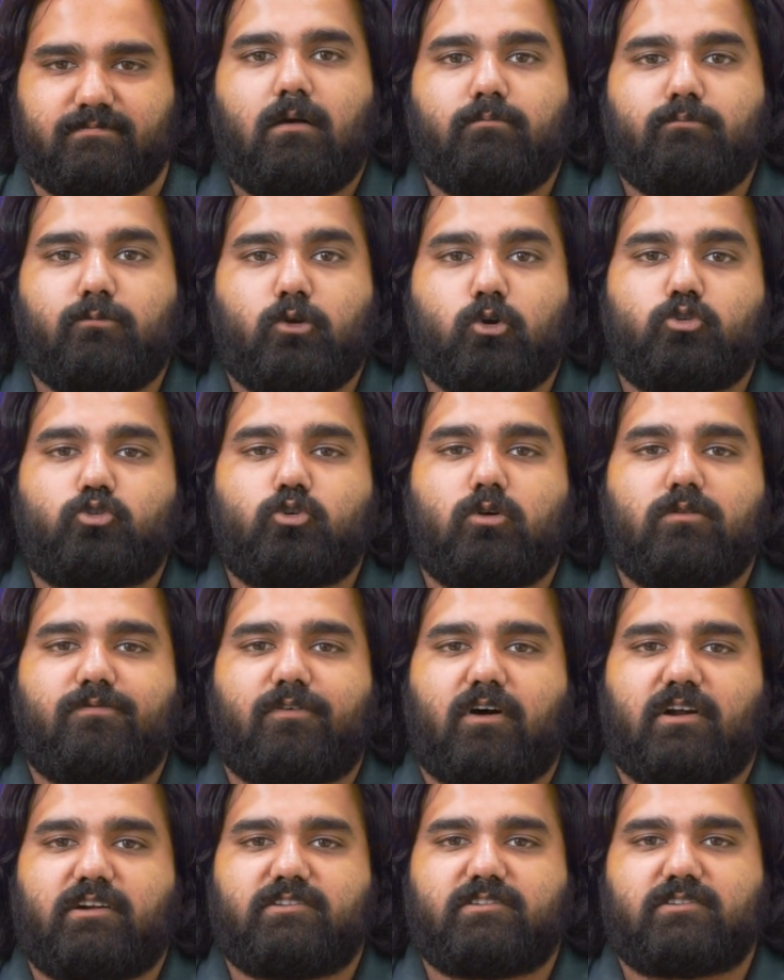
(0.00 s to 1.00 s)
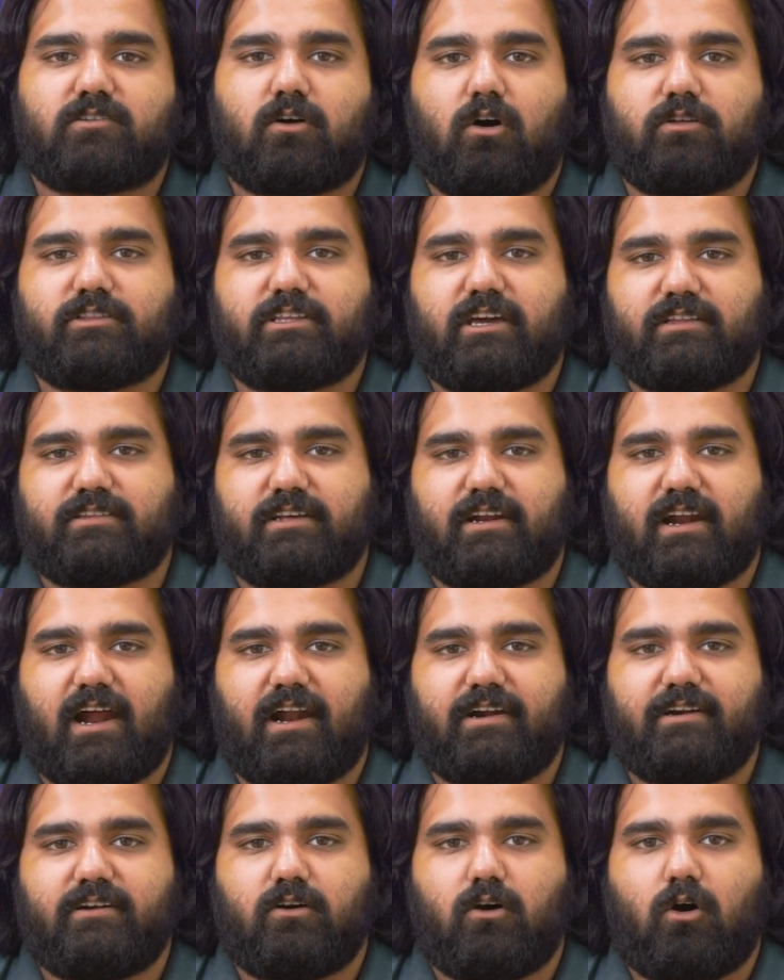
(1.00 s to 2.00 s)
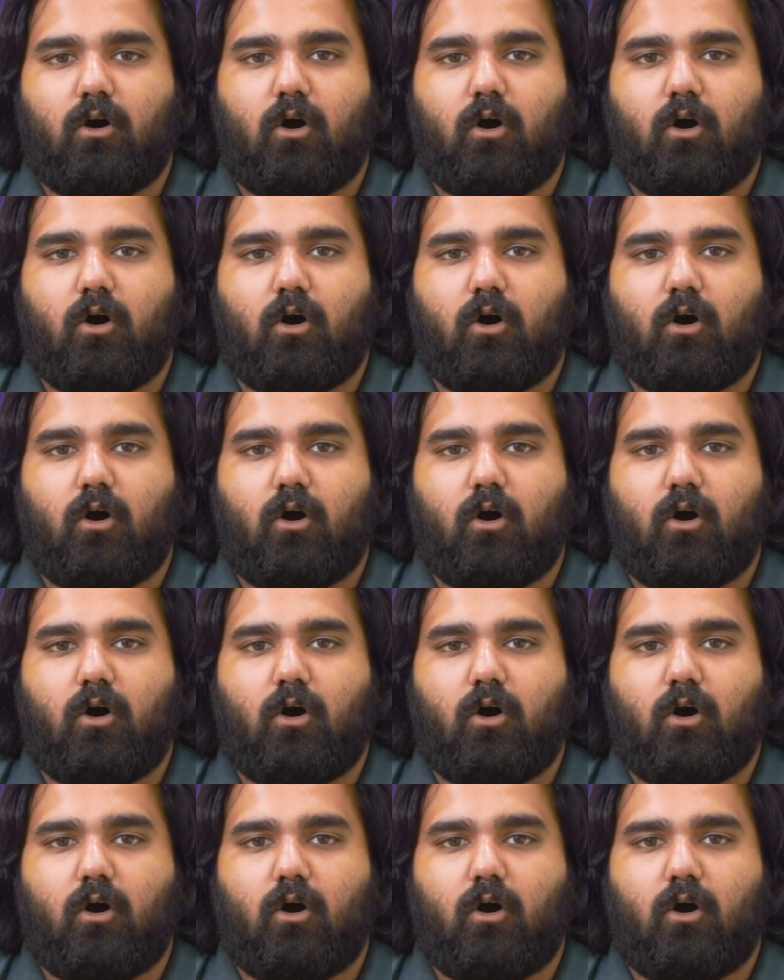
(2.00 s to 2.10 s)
Mutual funds, on the other hand,